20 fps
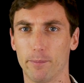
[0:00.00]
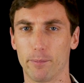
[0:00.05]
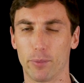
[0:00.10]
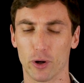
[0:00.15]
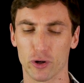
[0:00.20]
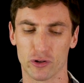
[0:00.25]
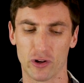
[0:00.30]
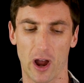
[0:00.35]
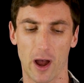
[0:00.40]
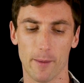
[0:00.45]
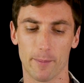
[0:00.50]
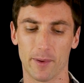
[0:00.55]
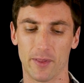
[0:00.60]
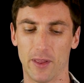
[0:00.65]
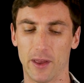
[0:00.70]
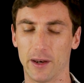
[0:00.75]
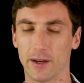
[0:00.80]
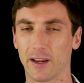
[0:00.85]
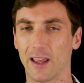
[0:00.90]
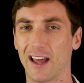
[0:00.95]
push up
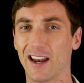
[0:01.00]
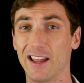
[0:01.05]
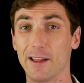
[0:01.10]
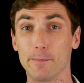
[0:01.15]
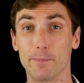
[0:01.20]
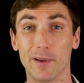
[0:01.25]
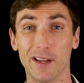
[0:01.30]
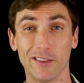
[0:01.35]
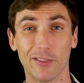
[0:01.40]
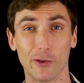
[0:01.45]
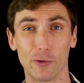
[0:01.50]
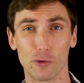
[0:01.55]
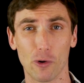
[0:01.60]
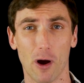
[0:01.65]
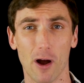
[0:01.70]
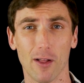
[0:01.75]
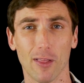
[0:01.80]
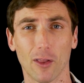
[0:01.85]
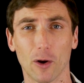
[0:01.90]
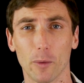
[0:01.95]
and then kind of impede the
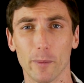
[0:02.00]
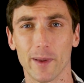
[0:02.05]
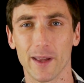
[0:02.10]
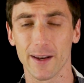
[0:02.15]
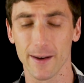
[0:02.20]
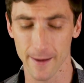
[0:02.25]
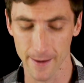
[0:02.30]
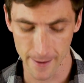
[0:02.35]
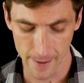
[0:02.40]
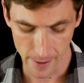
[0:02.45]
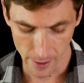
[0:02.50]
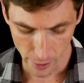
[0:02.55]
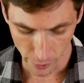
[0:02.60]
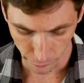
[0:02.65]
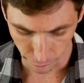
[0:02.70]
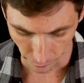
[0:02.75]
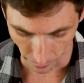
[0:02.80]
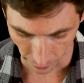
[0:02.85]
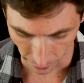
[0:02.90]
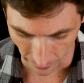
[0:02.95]
draw a little bit.
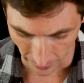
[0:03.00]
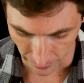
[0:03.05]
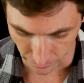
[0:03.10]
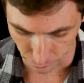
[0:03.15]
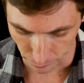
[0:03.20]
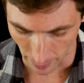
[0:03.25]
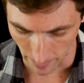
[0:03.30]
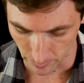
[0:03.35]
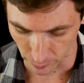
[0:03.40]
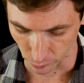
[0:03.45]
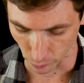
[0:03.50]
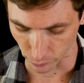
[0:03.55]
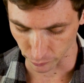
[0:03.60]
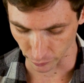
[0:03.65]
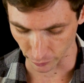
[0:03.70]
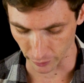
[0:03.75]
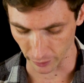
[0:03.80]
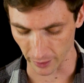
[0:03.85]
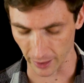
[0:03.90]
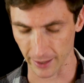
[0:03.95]
So the thigh strap is
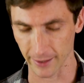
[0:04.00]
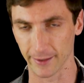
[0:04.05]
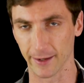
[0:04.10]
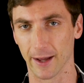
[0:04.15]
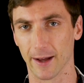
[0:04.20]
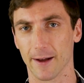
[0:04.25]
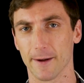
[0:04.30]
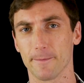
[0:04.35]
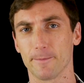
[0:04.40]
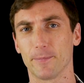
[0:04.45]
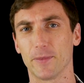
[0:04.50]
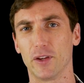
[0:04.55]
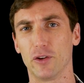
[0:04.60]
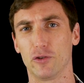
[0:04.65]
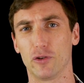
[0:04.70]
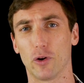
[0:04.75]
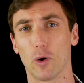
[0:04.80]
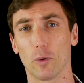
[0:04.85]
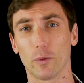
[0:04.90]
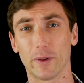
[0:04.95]
always a good idea. You
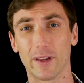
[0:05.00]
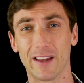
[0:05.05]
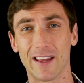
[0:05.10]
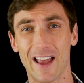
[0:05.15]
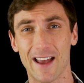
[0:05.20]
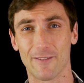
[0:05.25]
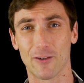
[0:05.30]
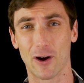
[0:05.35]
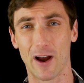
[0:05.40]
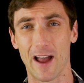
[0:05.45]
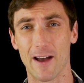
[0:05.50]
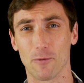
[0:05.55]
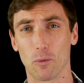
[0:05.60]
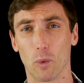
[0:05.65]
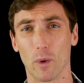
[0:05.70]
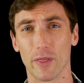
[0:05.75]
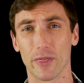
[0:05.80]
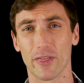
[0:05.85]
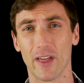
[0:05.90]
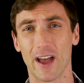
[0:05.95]
should only ever have
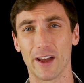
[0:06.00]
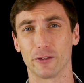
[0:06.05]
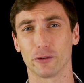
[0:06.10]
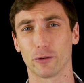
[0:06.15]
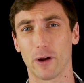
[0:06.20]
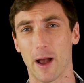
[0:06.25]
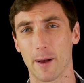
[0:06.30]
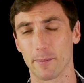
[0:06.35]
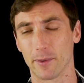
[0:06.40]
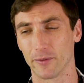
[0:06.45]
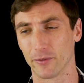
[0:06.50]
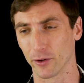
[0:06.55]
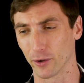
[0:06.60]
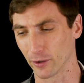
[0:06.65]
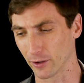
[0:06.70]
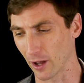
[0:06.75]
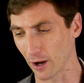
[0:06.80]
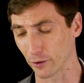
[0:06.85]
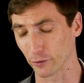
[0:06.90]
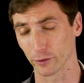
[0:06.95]
one thigh strap. If
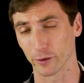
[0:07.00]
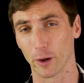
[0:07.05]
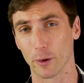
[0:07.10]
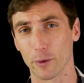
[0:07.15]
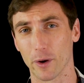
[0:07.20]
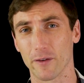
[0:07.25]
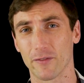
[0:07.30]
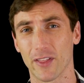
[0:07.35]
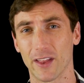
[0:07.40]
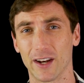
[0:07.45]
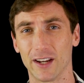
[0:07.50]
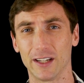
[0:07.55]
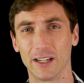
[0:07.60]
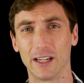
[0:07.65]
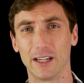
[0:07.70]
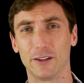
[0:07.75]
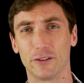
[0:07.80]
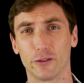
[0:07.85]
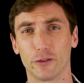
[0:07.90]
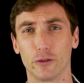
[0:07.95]
your gun is low enough that it
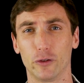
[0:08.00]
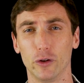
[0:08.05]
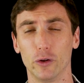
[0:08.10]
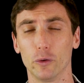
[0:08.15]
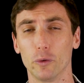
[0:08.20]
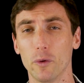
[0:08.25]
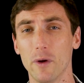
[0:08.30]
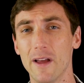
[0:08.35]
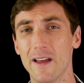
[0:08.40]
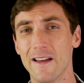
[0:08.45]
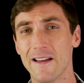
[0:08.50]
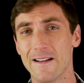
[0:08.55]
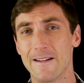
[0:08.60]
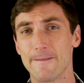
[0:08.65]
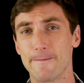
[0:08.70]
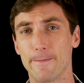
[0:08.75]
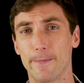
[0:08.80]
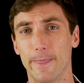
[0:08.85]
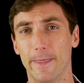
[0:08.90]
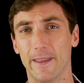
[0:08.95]
needs two,
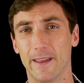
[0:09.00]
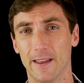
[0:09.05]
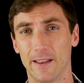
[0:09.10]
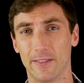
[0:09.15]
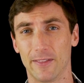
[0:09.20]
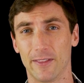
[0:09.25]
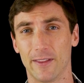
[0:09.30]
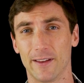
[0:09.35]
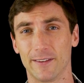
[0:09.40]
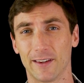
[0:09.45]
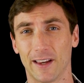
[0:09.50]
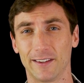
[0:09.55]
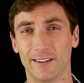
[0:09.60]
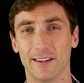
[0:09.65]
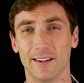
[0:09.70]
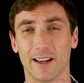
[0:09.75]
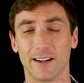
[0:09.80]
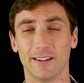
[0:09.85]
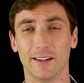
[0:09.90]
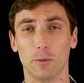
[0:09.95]
then
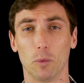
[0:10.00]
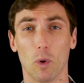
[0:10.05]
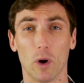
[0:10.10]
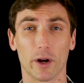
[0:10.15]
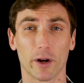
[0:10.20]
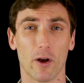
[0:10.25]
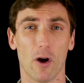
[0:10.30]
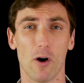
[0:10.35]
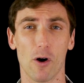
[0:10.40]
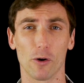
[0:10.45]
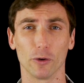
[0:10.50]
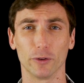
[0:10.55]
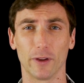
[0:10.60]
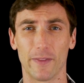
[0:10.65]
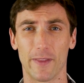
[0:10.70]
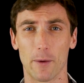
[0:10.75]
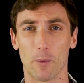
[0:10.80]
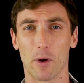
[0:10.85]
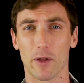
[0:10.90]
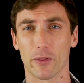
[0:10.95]
1991 called
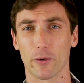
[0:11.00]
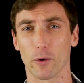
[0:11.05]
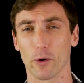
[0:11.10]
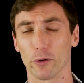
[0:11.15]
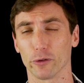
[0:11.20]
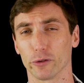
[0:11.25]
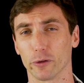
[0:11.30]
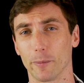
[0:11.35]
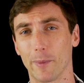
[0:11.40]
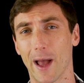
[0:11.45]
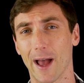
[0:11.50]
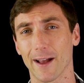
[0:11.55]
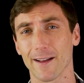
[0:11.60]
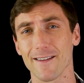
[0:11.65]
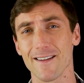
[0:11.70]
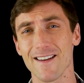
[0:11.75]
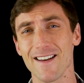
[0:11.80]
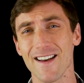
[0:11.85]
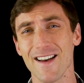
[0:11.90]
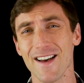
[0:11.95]
and they want their holster
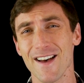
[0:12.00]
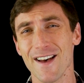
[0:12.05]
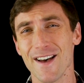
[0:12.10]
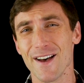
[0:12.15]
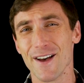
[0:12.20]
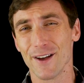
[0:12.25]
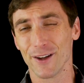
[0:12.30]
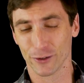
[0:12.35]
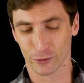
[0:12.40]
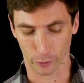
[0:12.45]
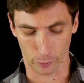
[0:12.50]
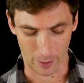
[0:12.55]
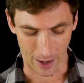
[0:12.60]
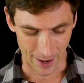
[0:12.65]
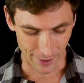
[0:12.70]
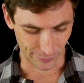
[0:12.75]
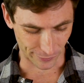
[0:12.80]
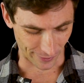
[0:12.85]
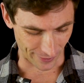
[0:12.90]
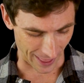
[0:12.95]
back. So
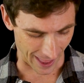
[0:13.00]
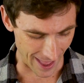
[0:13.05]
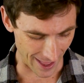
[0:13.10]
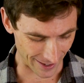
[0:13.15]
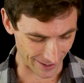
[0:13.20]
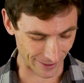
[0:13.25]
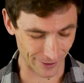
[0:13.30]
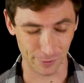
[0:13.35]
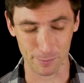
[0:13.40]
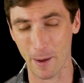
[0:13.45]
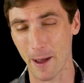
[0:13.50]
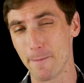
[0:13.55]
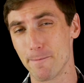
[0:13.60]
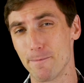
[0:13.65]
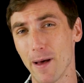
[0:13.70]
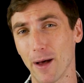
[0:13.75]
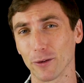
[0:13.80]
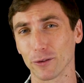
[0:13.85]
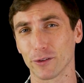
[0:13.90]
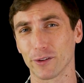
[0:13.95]
guys, that is my
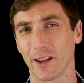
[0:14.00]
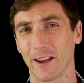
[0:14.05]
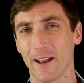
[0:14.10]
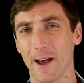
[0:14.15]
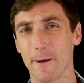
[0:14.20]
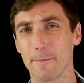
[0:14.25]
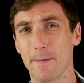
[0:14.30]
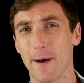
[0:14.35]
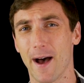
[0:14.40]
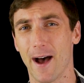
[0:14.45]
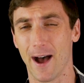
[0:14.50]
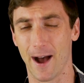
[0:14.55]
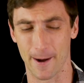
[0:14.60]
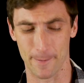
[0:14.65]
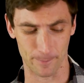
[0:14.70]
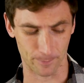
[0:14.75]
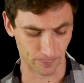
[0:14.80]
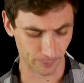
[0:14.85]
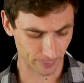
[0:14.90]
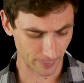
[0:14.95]
belt setup.
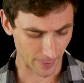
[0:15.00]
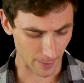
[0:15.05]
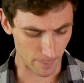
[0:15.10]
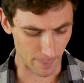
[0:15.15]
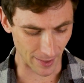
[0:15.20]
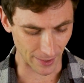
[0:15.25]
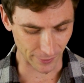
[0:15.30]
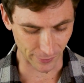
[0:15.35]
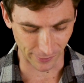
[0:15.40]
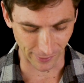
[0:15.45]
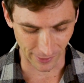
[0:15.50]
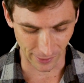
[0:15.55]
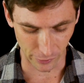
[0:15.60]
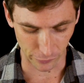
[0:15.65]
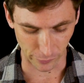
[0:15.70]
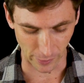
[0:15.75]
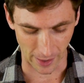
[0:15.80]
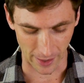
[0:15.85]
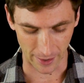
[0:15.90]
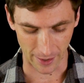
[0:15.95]
Um, biggest thing
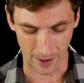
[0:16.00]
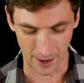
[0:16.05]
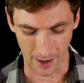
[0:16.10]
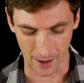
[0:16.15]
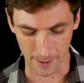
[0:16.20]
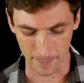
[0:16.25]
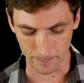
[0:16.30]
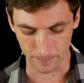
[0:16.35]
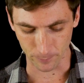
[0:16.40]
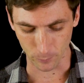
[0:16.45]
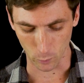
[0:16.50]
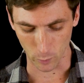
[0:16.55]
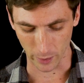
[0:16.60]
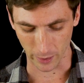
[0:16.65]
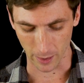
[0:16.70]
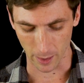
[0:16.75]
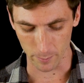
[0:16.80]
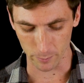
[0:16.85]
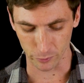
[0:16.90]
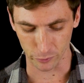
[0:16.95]
is that um, when
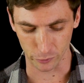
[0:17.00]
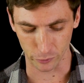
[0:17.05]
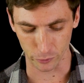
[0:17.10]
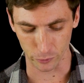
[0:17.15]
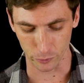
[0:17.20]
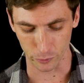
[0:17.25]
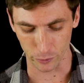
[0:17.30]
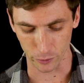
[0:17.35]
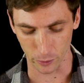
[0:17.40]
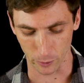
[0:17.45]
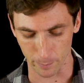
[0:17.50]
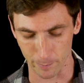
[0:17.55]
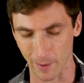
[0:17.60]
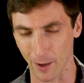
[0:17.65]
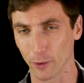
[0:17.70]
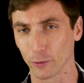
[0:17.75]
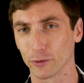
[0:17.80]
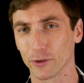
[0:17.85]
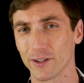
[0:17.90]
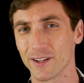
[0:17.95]
it comes to your
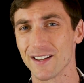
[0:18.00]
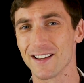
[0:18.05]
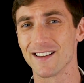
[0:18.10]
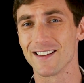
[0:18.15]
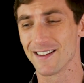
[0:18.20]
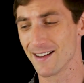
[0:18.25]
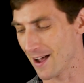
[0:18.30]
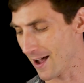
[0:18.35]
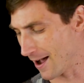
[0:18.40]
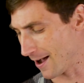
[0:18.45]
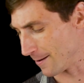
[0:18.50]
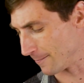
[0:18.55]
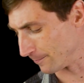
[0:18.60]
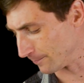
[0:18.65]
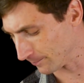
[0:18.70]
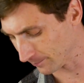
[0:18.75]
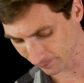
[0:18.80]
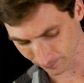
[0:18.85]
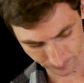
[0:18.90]
belt, um,